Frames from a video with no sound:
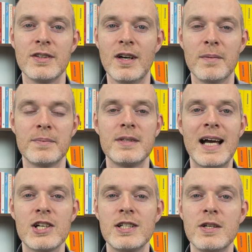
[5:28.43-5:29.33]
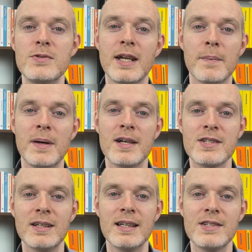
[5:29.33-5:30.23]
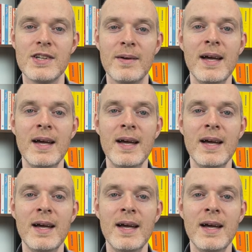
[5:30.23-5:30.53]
that I'm actually using it personally. So